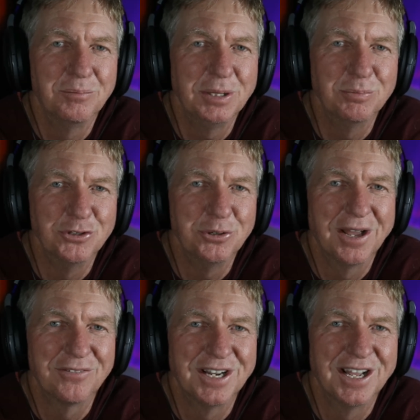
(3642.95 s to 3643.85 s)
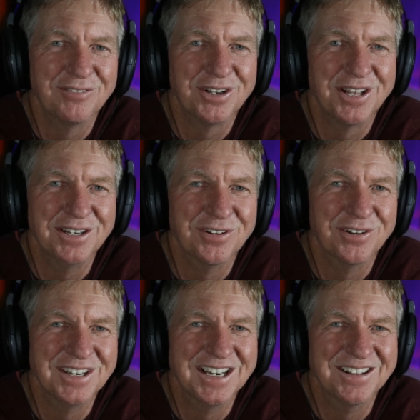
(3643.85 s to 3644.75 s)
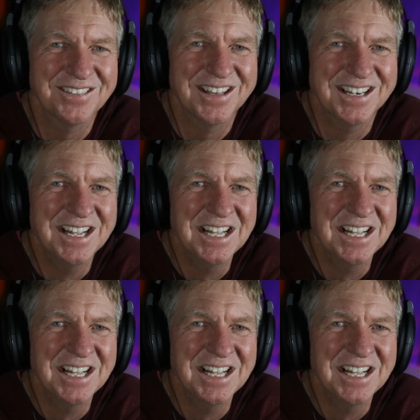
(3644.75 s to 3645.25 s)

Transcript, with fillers: people do have to have a life every now and then.